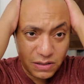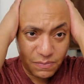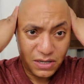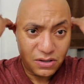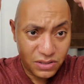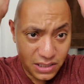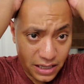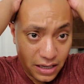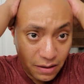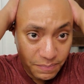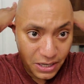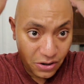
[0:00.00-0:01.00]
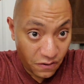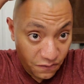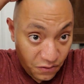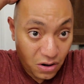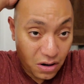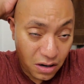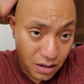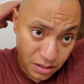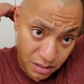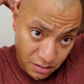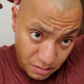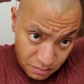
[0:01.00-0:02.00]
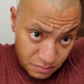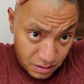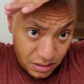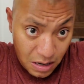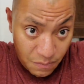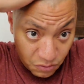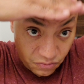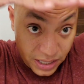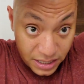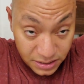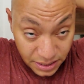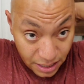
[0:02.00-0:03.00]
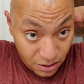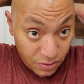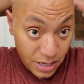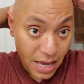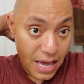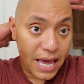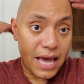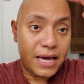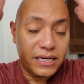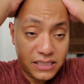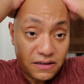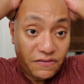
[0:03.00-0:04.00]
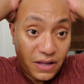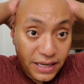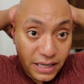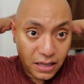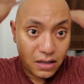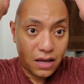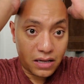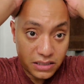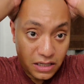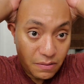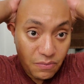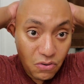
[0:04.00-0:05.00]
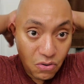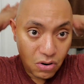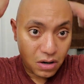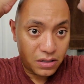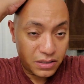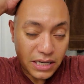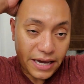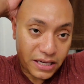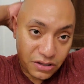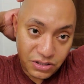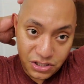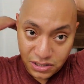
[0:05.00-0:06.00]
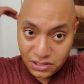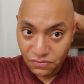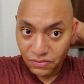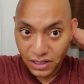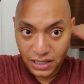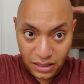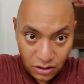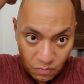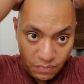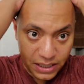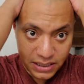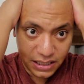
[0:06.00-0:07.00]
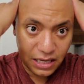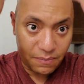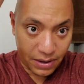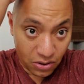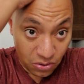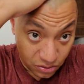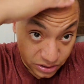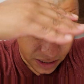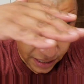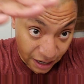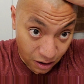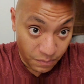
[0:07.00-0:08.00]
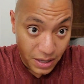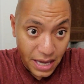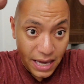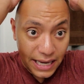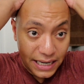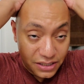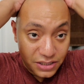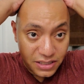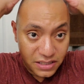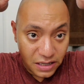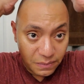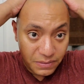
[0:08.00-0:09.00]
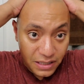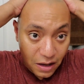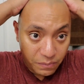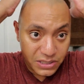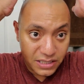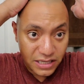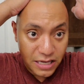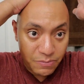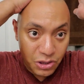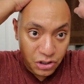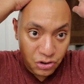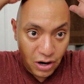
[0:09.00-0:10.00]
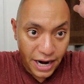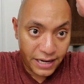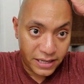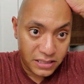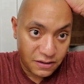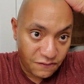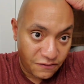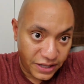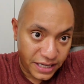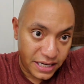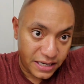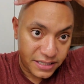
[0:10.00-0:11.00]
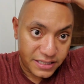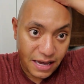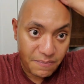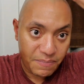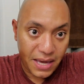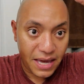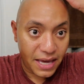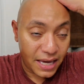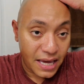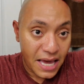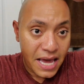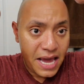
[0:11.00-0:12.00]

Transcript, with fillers: I've been using it up here for a couple weeks now. It doesn't feel like it clogs any pores. I use just a really little bit to get my whole scalp, and it just helps to keep the dryness and flakiness at bay.